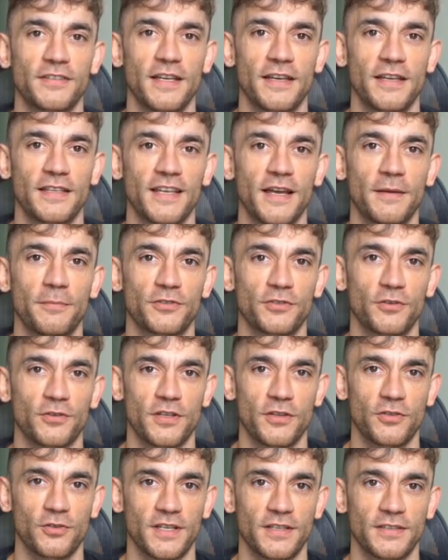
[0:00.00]
thing is absolutely
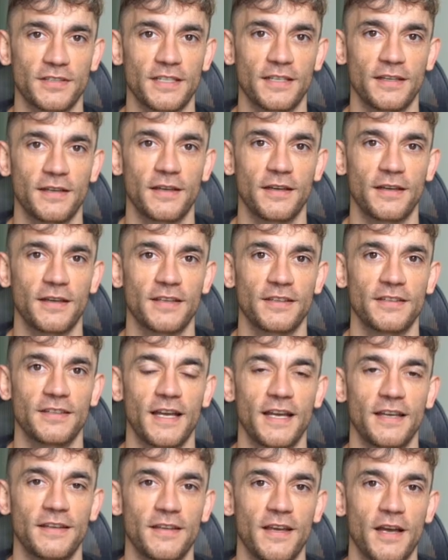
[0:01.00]
crazy, it's
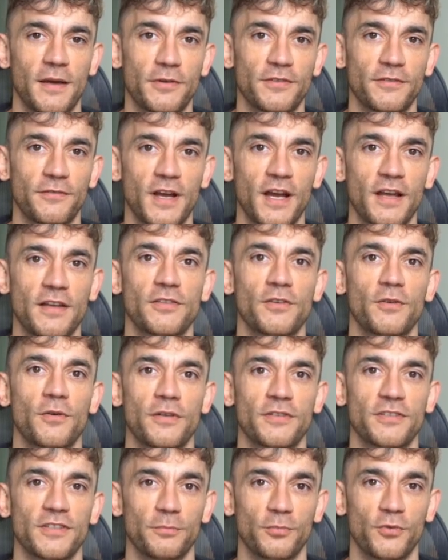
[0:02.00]
10 times faster on
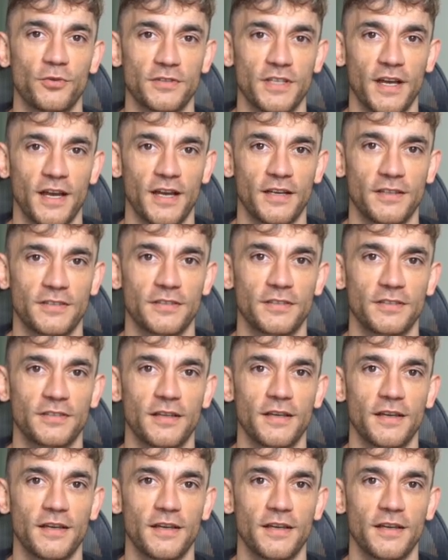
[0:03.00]
simple tasks.